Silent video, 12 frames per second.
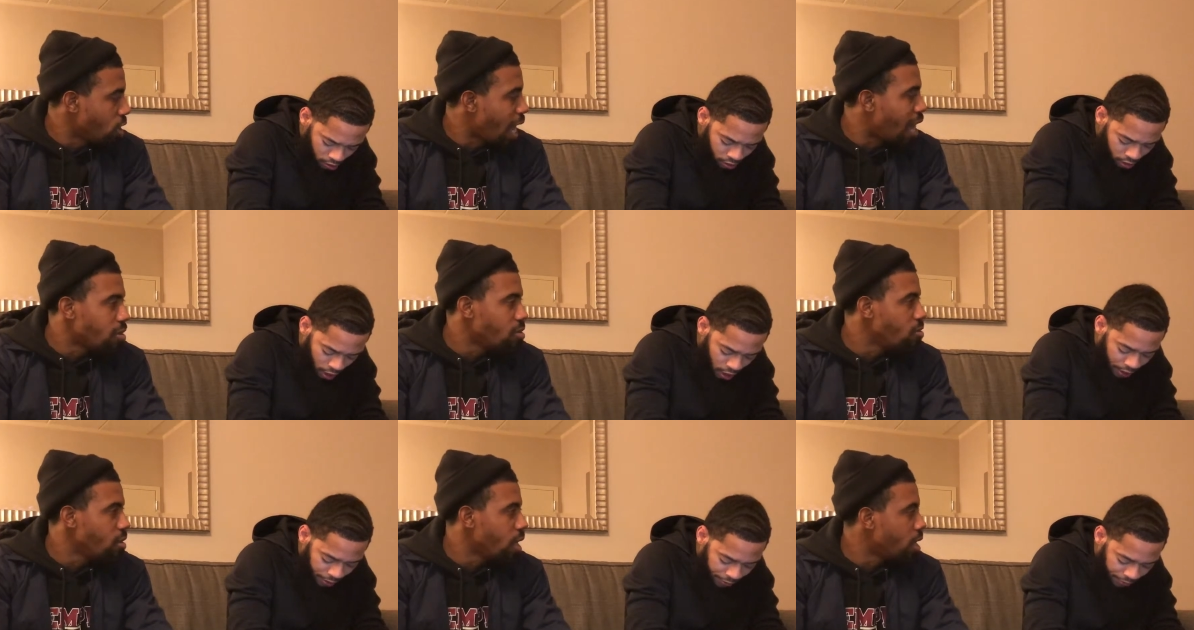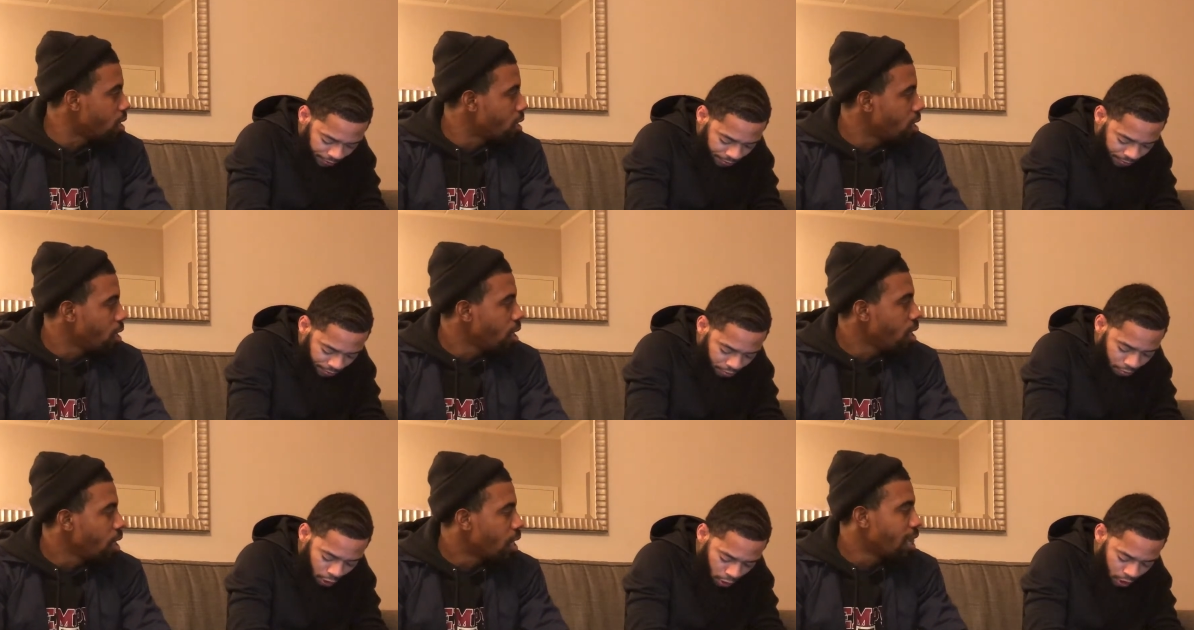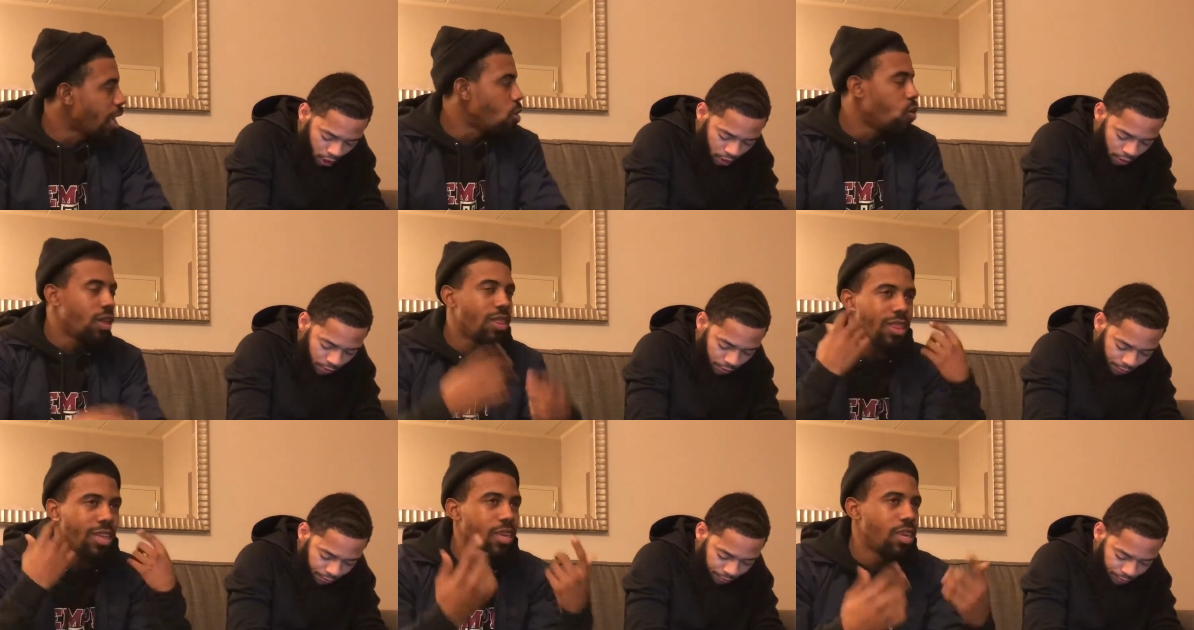Speaker 1: shit. I'll yeah. do that. Oh. Cause okay. I know
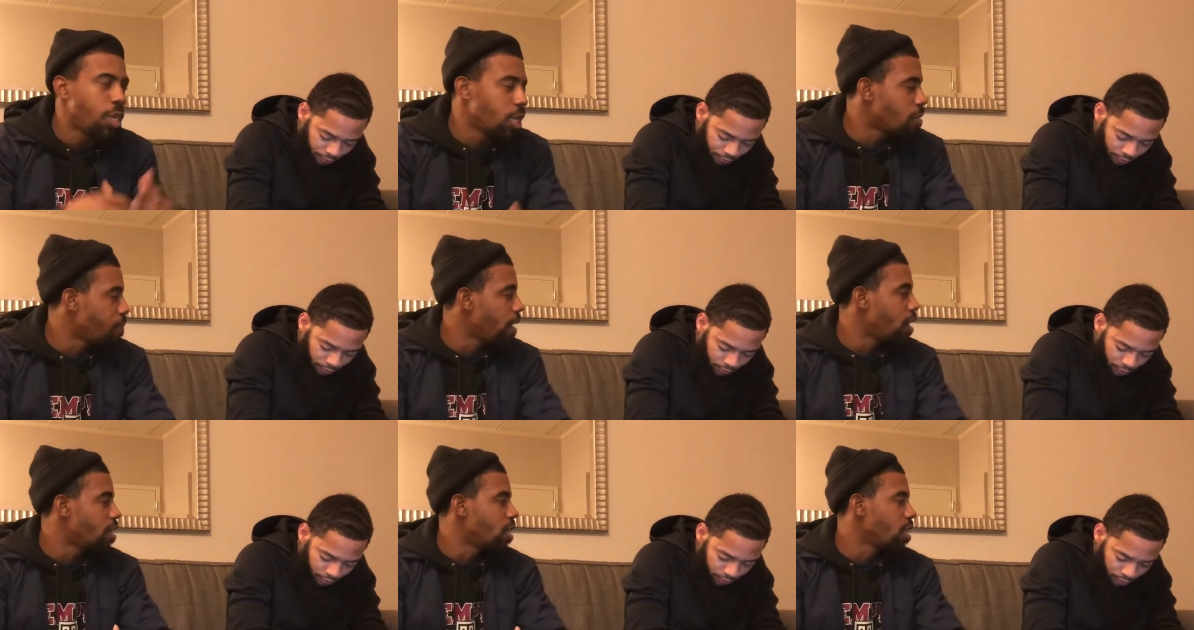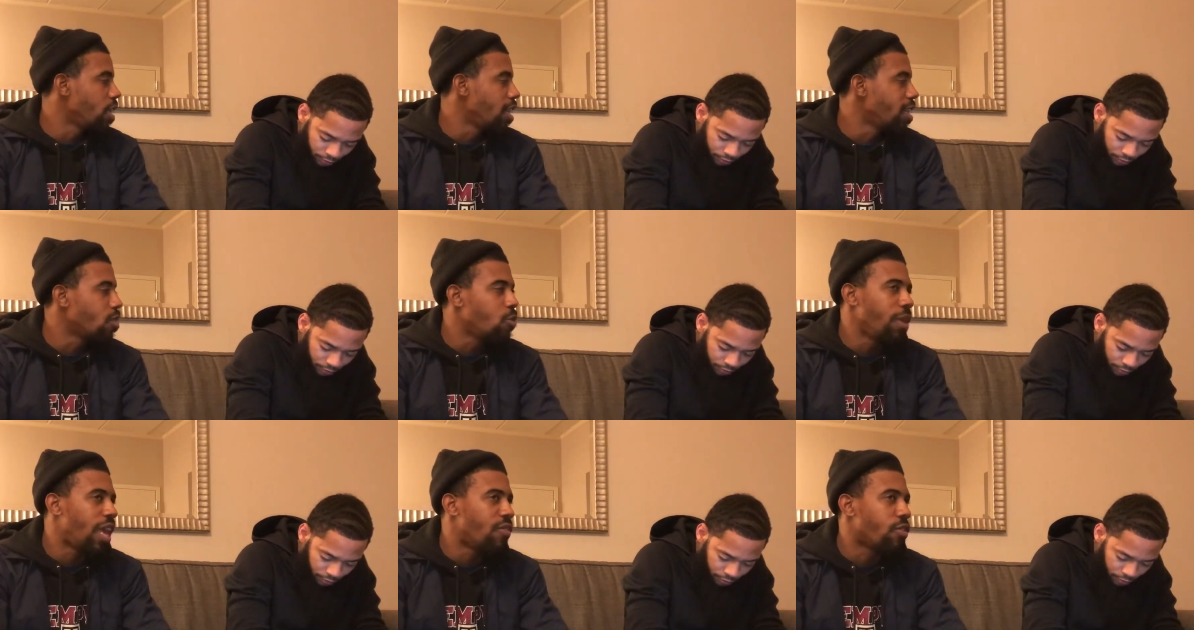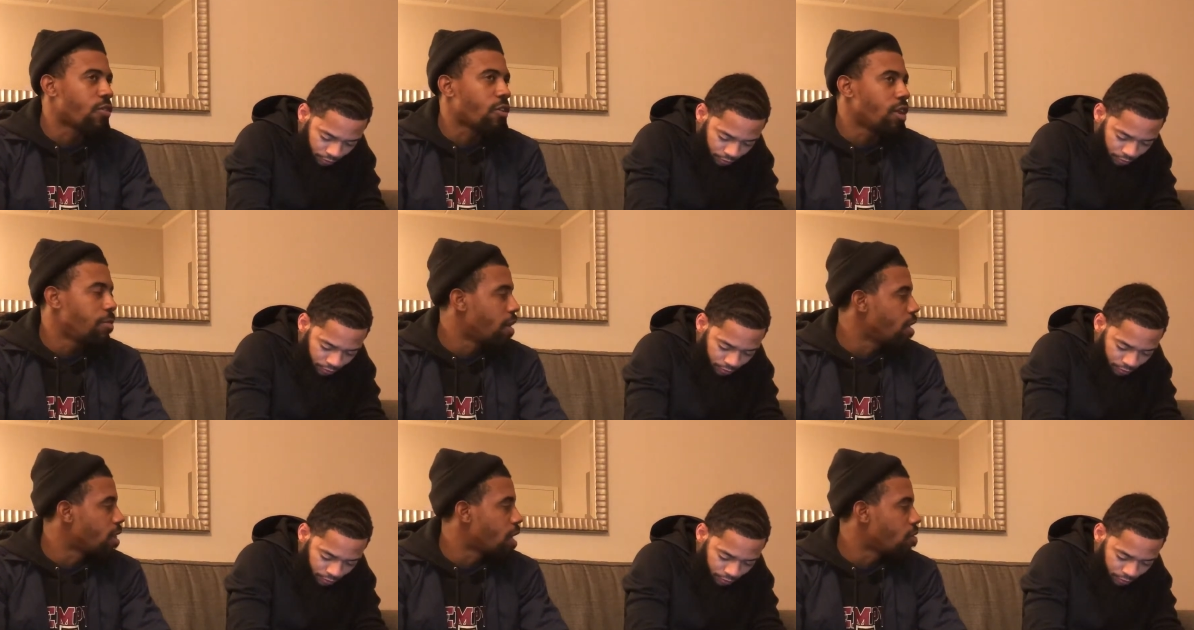the span and shit. Niggas don't be having thirty
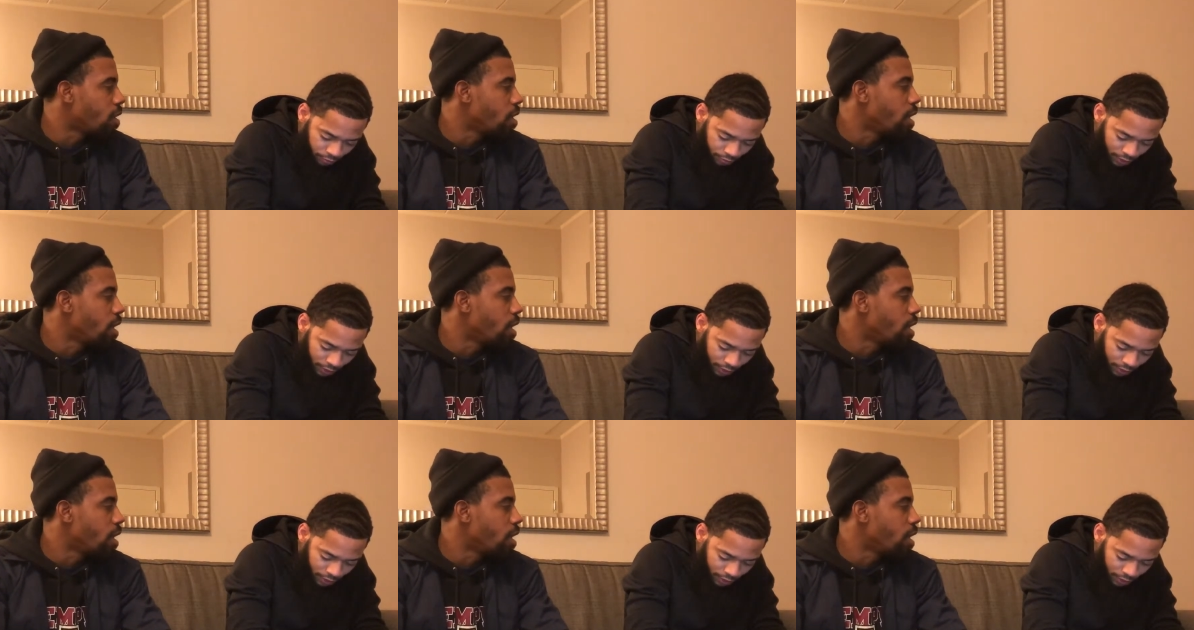minutes out their